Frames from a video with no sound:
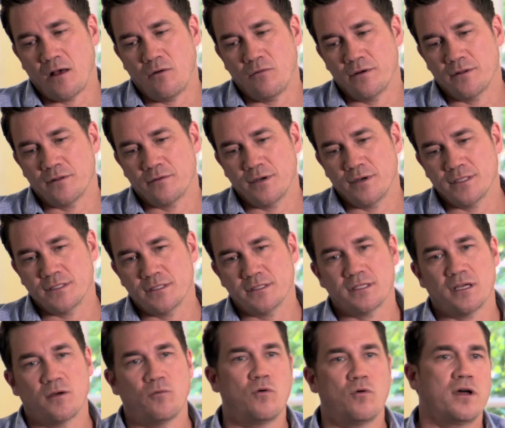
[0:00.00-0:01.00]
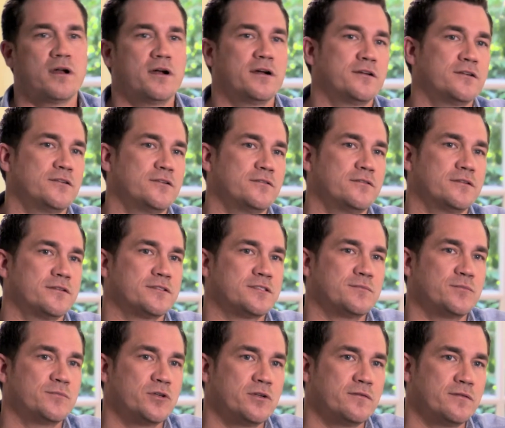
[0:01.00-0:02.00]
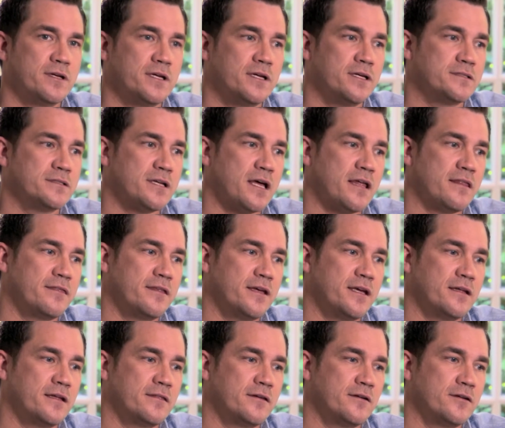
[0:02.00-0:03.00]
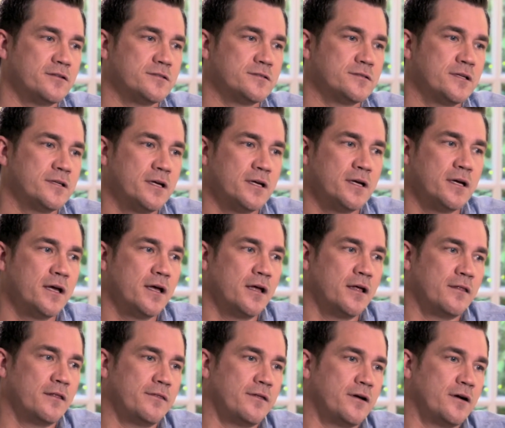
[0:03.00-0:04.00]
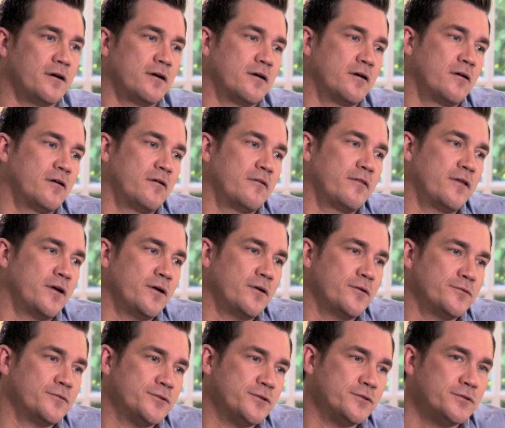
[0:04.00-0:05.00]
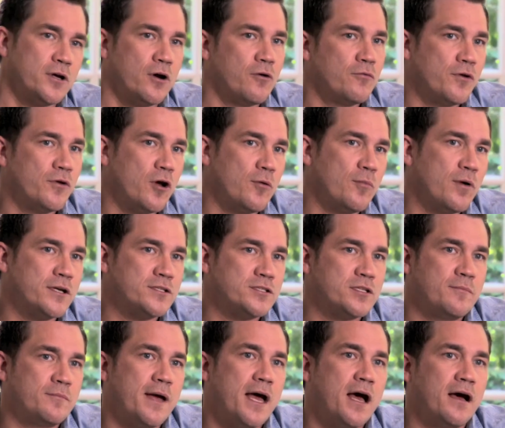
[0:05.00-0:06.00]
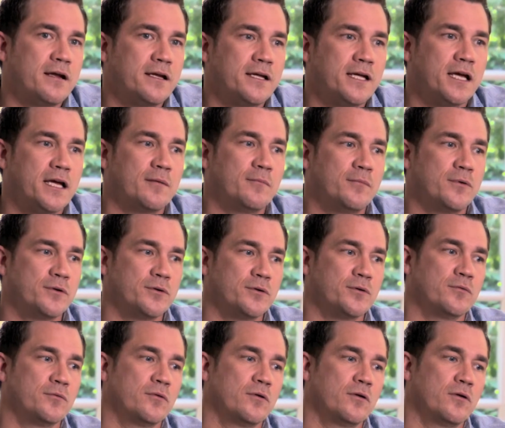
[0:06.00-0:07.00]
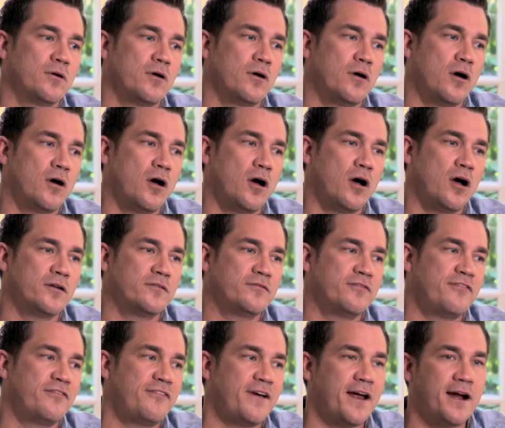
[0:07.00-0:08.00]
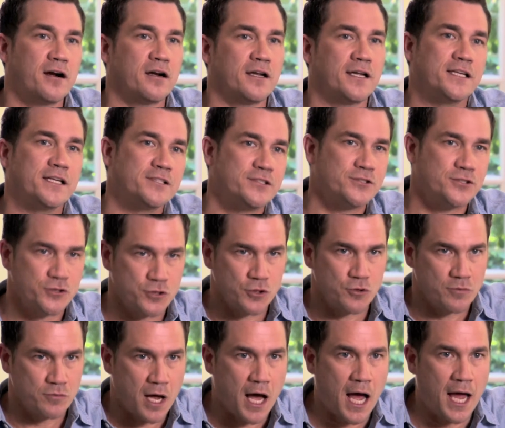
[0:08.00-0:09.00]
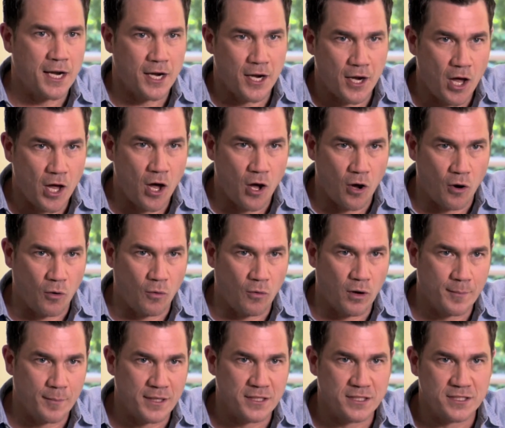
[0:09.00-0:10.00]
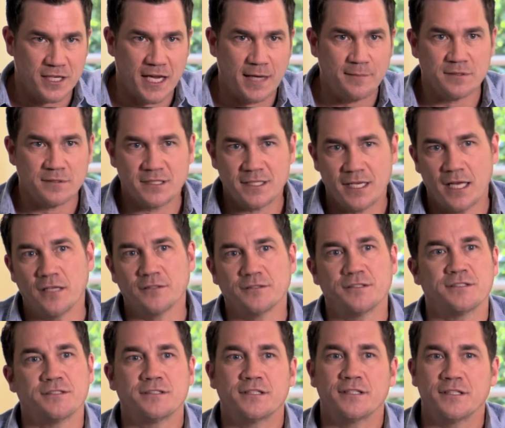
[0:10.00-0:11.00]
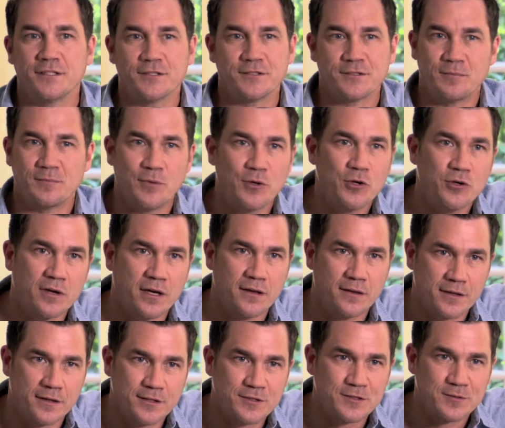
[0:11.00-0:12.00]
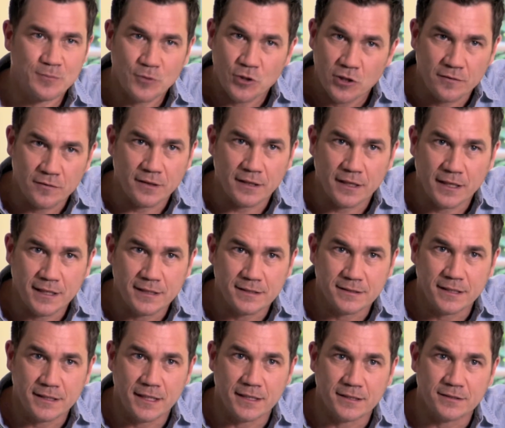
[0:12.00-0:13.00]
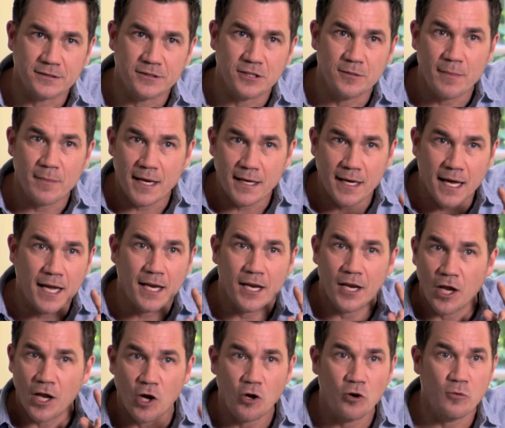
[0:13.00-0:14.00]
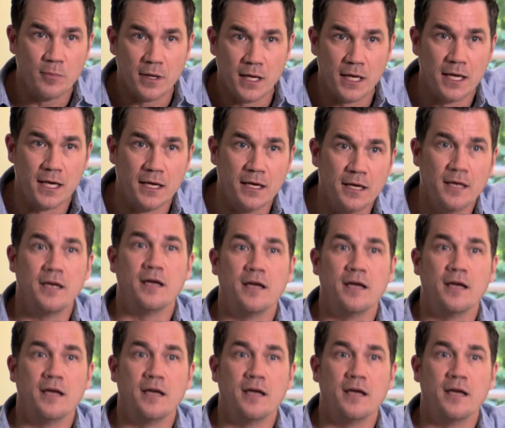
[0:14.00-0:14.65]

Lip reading: One of the reasons I wanted to do this movie is I think there are those who don't know much about him who unfairly do not know. I mean, James tells us in this movie, he says, "You may not know me,